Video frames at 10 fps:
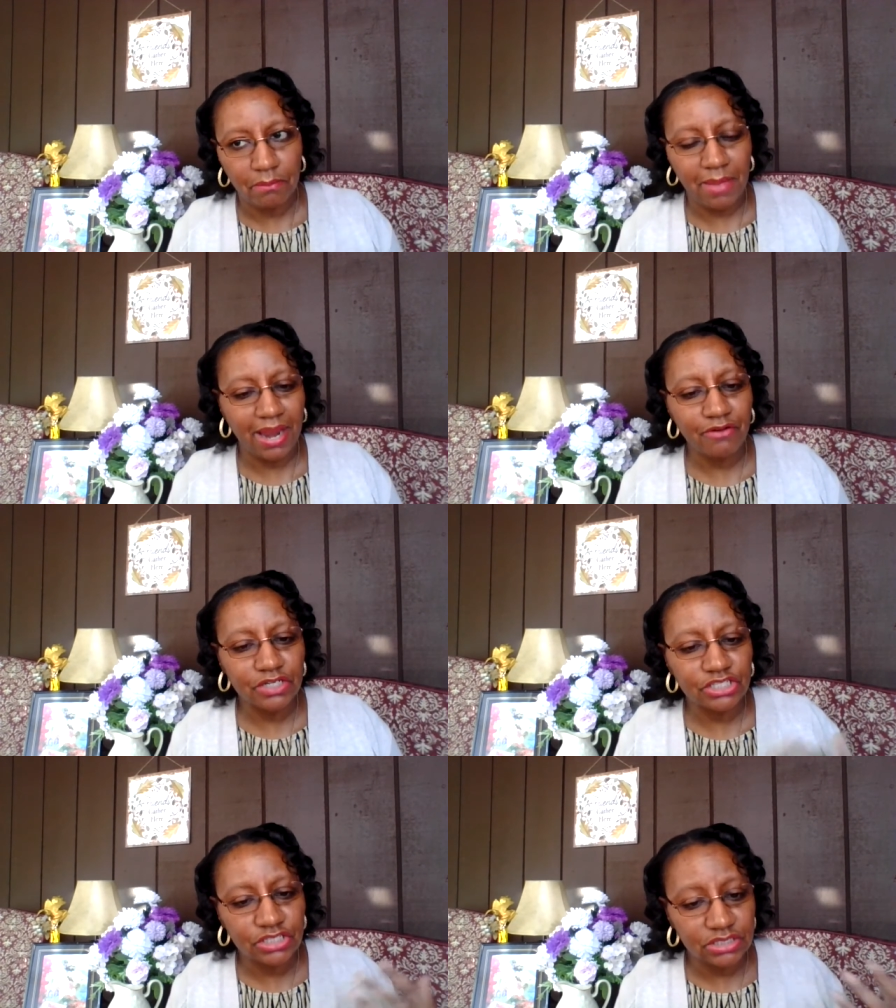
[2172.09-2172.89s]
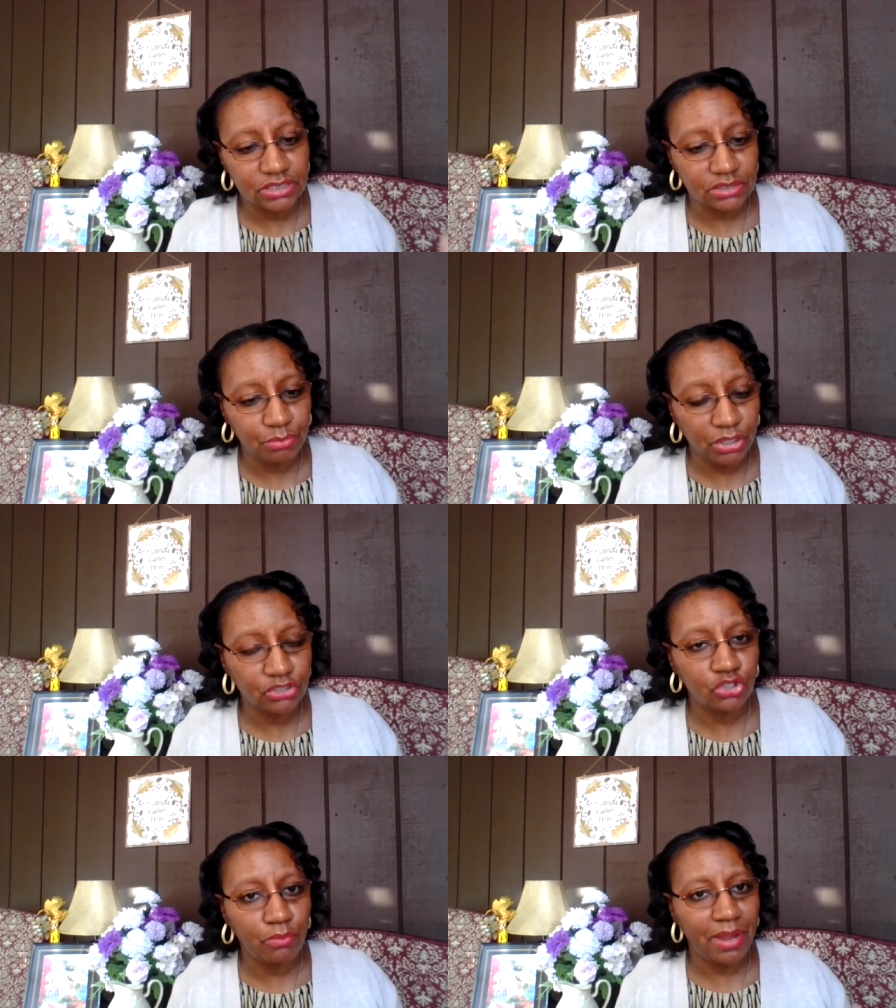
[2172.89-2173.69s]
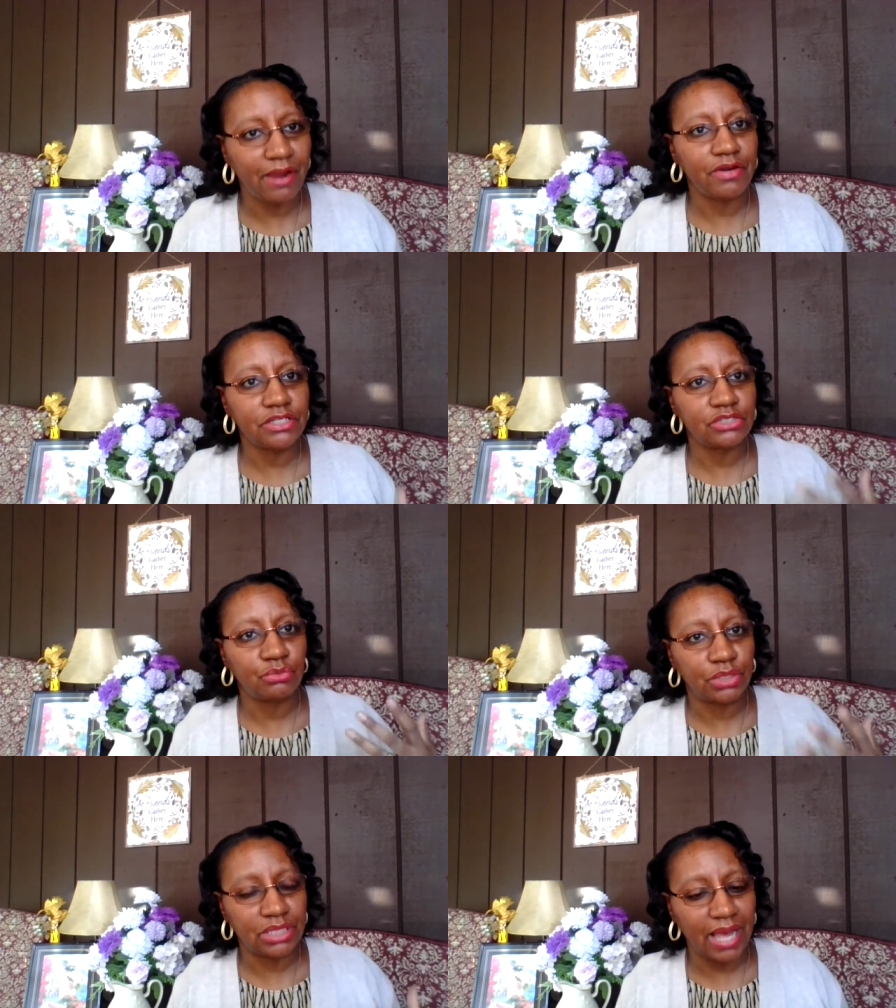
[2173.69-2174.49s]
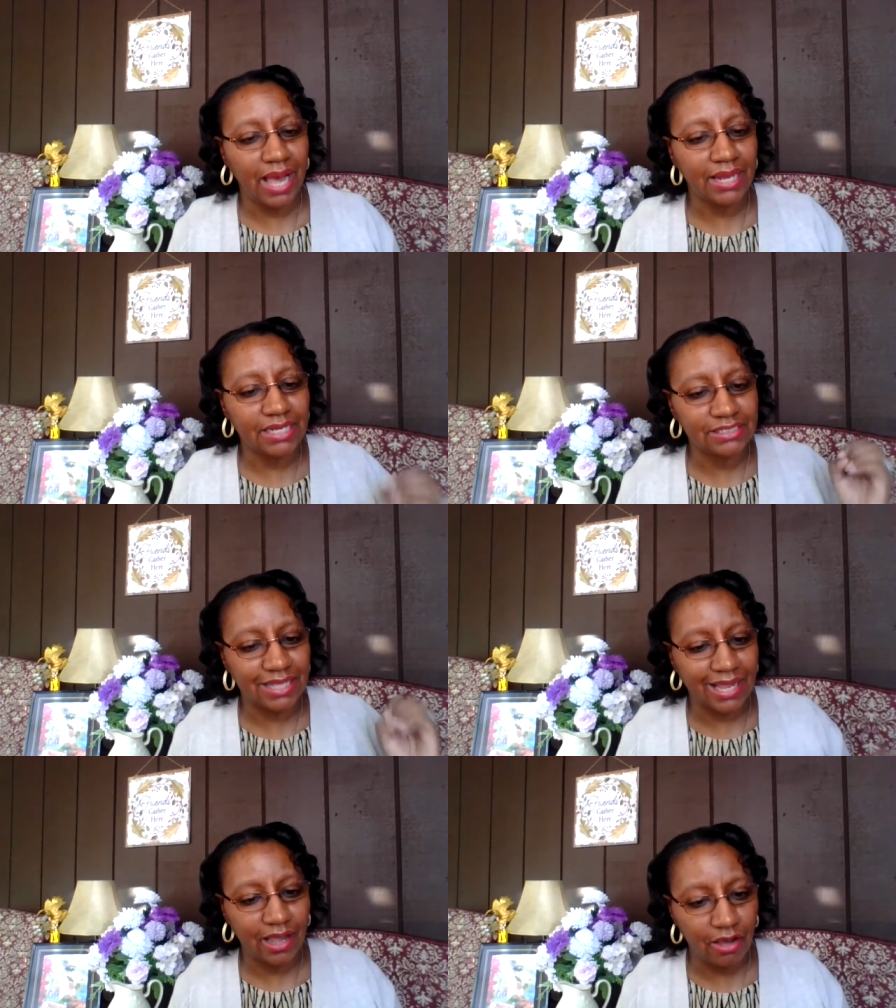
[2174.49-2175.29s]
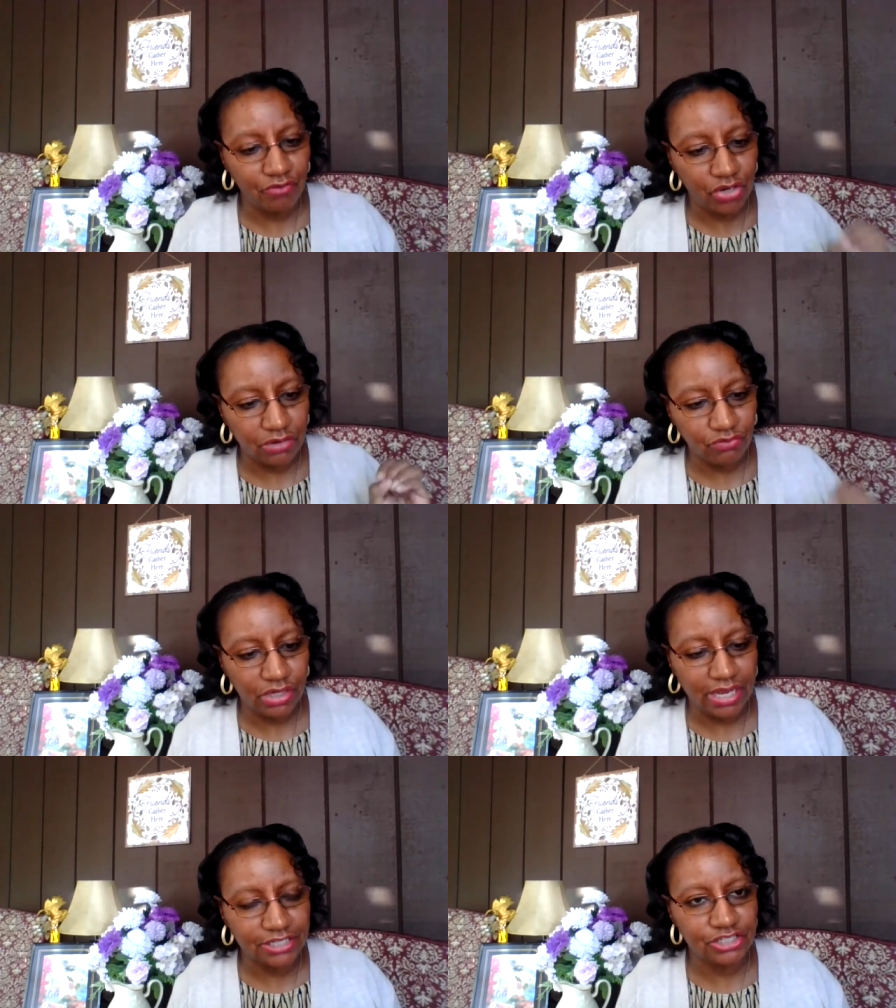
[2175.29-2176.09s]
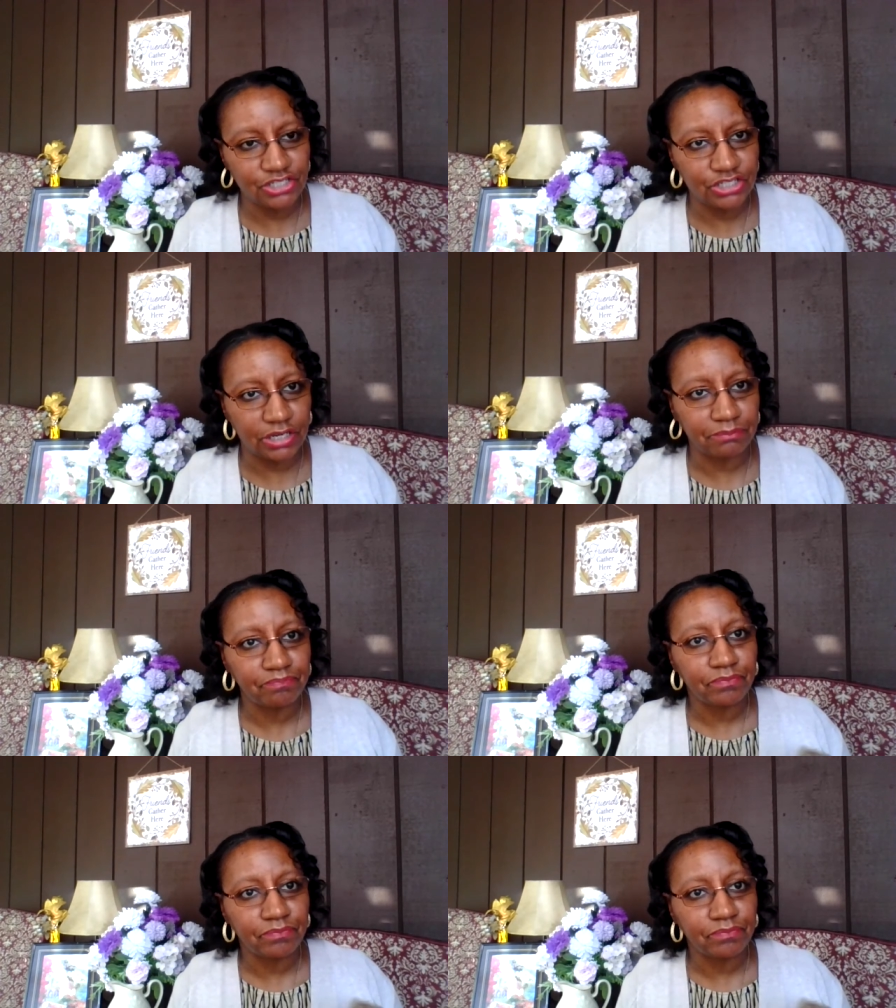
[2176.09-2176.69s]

Marriage is spiritual marriage with God is a covenant relationship.